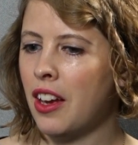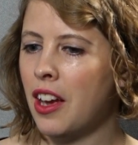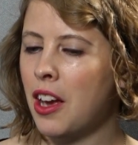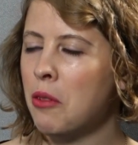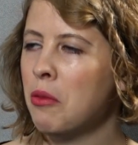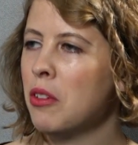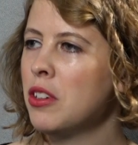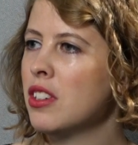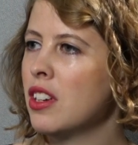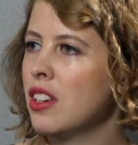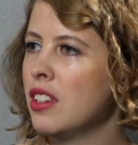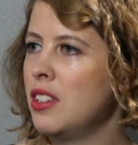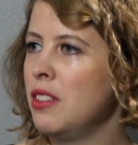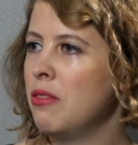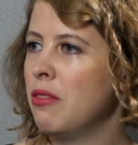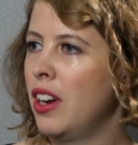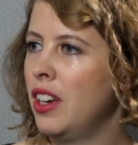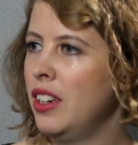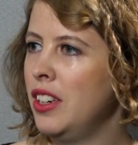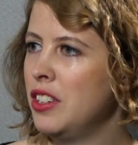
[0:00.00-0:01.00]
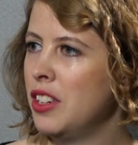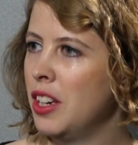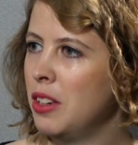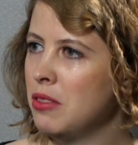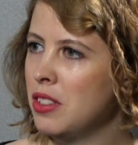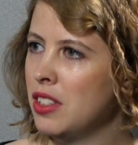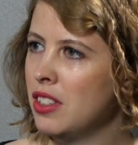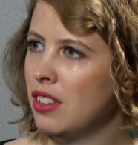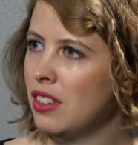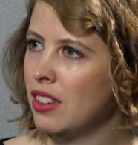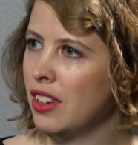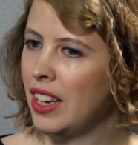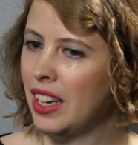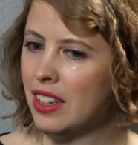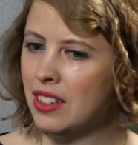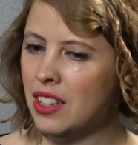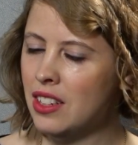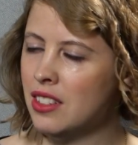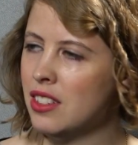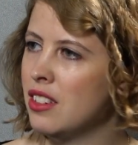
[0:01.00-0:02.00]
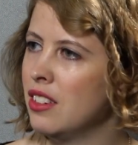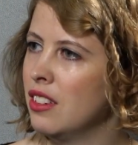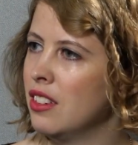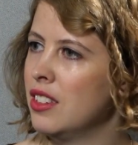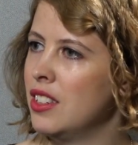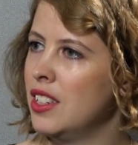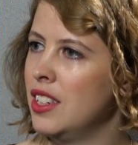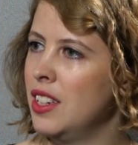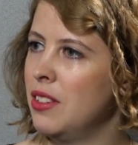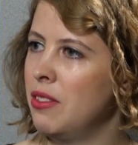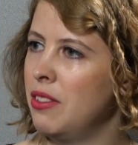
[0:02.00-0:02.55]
I want to ask you finally, James, getting started,